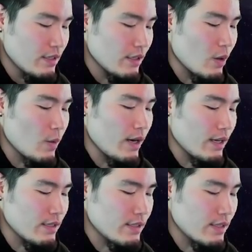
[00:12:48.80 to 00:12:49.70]

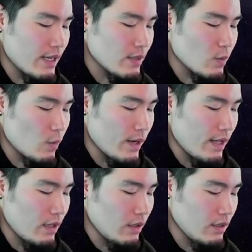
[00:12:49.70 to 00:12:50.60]
Gohans as
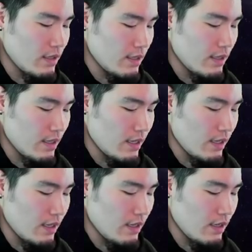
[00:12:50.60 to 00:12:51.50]
well.
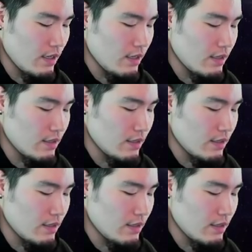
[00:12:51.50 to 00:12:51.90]
Uh,